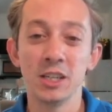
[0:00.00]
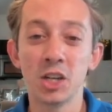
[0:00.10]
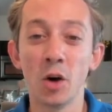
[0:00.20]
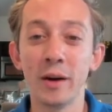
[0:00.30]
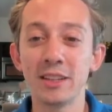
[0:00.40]

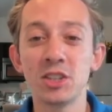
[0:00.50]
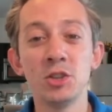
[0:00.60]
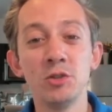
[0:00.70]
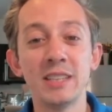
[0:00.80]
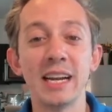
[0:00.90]
Going into
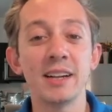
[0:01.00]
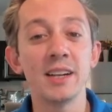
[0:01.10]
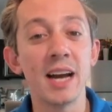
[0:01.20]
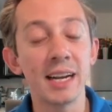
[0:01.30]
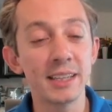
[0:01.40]
Tuesday,
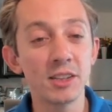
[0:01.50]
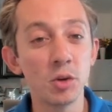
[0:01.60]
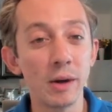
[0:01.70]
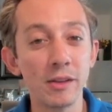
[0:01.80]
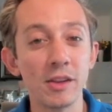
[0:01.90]

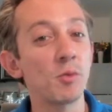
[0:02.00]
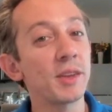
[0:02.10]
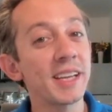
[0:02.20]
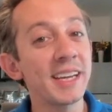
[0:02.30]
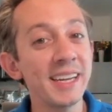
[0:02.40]
92 inland
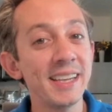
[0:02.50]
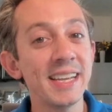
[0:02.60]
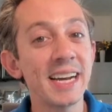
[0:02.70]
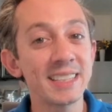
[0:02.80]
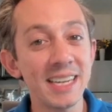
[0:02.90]
with the heat
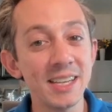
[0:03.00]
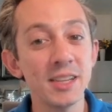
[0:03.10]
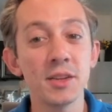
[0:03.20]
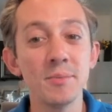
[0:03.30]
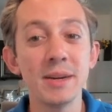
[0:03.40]
index in
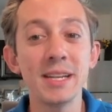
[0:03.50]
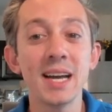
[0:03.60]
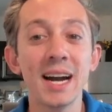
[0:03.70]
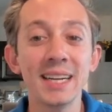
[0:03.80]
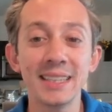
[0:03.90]
the
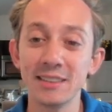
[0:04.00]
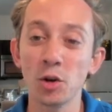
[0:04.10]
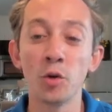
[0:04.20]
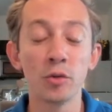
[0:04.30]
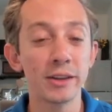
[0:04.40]
mid-90s.
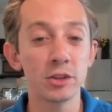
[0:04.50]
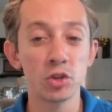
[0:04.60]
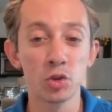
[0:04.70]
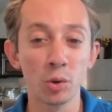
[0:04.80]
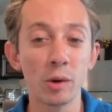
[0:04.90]
Over at the
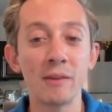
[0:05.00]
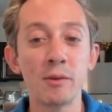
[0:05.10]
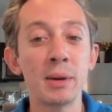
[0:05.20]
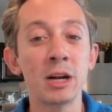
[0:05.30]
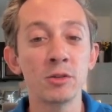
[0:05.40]
shore, we'll have a
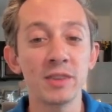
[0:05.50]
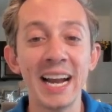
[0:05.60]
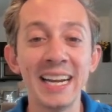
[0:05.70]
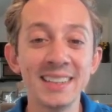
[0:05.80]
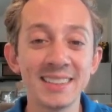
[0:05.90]
pair of
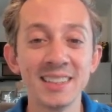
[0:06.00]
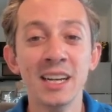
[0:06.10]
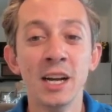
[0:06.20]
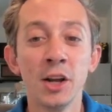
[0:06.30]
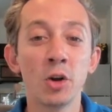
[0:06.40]
8s.
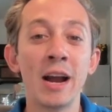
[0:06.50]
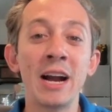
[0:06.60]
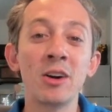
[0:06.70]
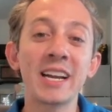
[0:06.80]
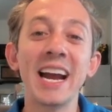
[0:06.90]
Your
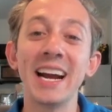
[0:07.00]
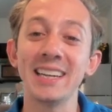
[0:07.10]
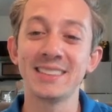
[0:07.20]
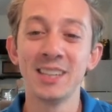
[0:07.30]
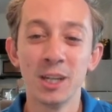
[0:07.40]
hair
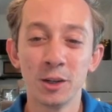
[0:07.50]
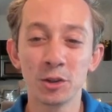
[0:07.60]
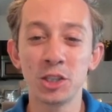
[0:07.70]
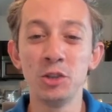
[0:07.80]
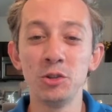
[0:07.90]
cast for
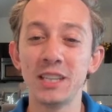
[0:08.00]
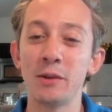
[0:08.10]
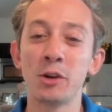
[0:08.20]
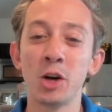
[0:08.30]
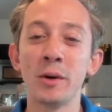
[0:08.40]
Tuesday,
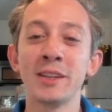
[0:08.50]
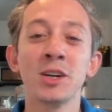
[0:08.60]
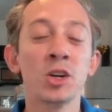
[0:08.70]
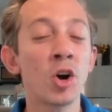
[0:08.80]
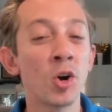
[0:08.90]
we'll go with
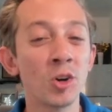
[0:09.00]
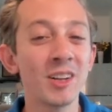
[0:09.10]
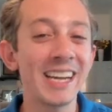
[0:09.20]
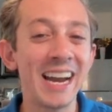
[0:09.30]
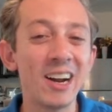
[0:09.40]

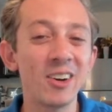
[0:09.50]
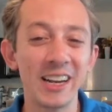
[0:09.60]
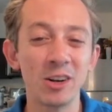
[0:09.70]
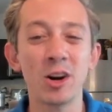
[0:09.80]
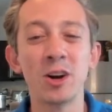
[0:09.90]
curly hair
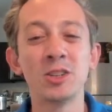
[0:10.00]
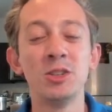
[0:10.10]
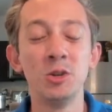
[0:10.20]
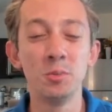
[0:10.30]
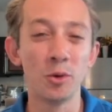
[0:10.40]
here. Our
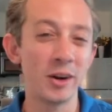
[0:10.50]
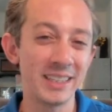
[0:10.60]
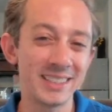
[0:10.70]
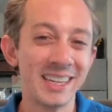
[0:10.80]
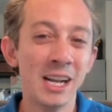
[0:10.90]
dew
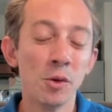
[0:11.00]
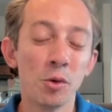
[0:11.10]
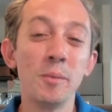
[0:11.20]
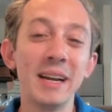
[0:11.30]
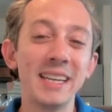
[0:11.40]
points will
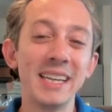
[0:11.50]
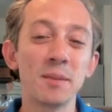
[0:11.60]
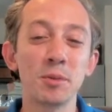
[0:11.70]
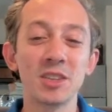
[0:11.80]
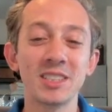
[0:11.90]
be in the
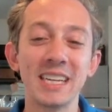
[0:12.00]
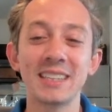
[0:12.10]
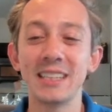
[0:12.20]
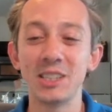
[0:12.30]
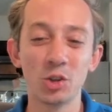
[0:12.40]
upper
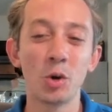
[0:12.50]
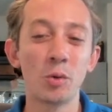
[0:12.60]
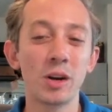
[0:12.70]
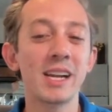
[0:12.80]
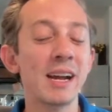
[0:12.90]
60s, although
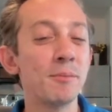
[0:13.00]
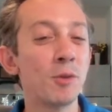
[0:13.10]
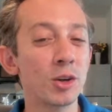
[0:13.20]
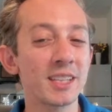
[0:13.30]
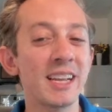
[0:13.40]
we're going to get
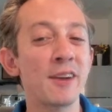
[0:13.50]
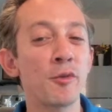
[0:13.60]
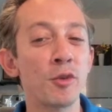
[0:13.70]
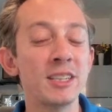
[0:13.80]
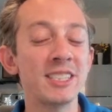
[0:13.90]
more into that
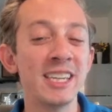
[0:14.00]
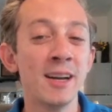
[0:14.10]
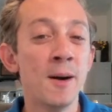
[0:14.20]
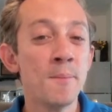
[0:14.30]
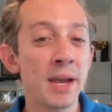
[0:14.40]
frizzy
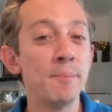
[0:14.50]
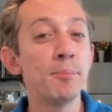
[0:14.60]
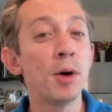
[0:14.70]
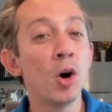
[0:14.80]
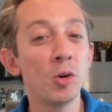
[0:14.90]
and
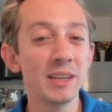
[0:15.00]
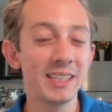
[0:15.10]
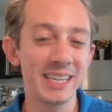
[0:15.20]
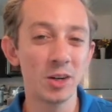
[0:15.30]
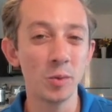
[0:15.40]

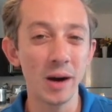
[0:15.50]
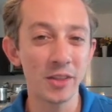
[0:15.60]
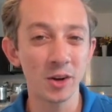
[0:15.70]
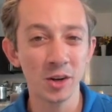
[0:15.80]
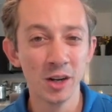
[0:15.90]
ponytail
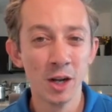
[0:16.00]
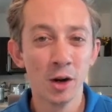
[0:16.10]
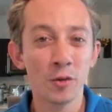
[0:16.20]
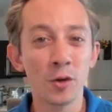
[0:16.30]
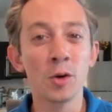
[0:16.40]
weather
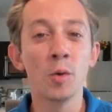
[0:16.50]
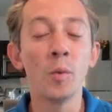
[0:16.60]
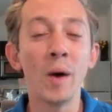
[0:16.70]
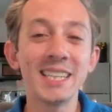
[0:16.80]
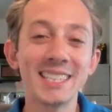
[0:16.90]
for
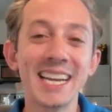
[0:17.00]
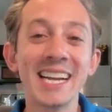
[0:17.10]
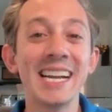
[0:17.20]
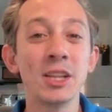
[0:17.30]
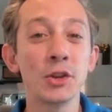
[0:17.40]

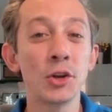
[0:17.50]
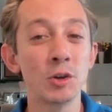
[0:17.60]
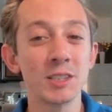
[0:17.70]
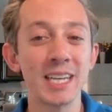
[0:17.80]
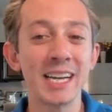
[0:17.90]
Wednesday and
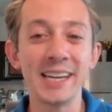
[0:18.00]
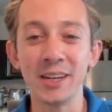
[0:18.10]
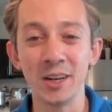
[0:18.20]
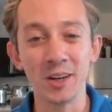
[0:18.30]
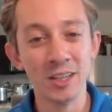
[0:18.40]
Thursday
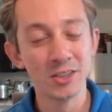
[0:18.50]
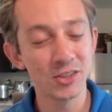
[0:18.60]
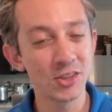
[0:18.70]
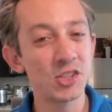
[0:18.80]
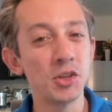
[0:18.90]
here. Just
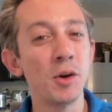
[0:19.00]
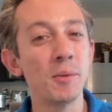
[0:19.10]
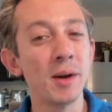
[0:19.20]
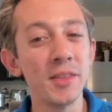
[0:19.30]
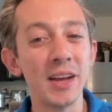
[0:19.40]
to let you know, on
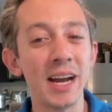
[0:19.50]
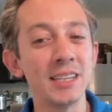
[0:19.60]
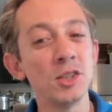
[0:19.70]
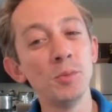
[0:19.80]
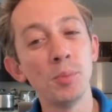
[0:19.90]
Monday,
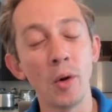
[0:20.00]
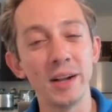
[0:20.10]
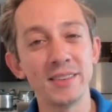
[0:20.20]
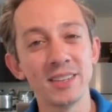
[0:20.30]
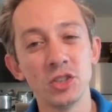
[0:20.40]
dew
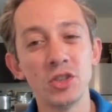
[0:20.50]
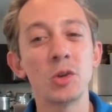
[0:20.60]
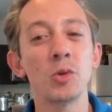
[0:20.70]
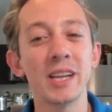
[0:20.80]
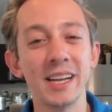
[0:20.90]
points
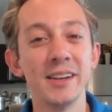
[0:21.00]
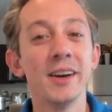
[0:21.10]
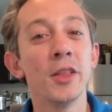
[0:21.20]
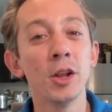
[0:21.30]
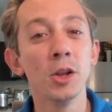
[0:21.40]
generally in
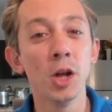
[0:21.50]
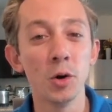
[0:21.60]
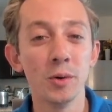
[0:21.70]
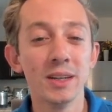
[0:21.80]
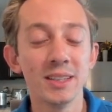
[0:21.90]
the
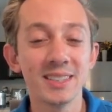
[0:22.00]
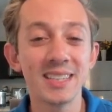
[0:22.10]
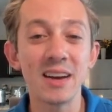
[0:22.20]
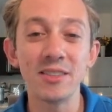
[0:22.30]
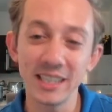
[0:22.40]
low
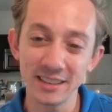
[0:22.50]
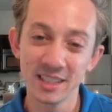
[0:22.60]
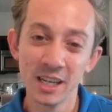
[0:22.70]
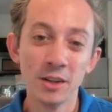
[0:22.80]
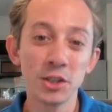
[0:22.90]
70s.
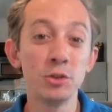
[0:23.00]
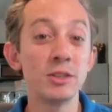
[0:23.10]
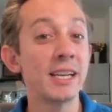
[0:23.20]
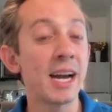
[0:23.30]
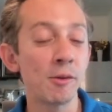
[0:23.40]

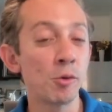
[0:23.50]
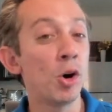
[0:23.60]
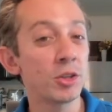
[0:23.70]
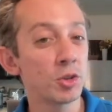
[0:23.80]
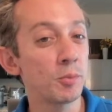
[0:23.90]
Tuesday night will
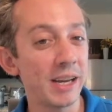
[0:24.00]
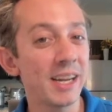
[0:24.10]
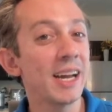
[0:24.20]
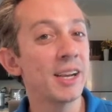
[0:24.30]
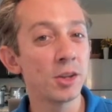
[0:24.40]
also
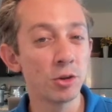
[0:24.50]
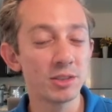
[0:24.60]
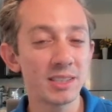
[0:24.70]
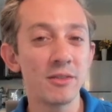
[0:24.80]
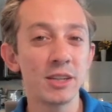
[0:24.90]
be in the low
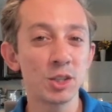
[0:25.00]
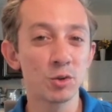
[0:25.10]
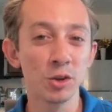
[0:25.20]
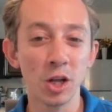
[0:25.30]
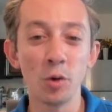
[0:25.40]
70s
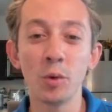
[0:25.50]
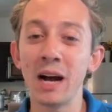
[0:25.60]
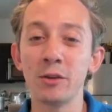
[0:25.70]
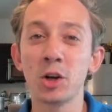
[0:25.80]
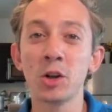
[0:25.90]
for low. We'll
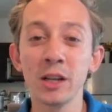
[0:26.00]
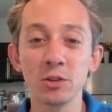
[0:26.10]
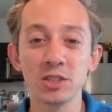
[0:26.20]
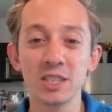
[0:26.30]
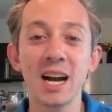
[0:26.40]
have a
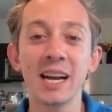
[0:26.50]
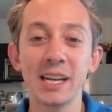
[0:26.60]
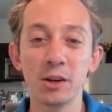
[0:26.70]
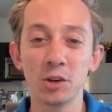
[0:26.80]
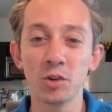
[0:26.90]
clear sky
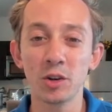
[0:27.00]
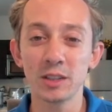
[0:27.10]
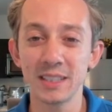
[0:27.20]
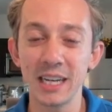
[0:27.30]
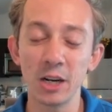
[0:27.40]
here across
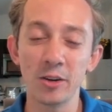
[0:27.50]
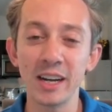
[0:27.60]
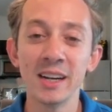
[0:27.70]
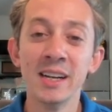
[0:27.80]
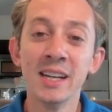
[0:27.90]
the area.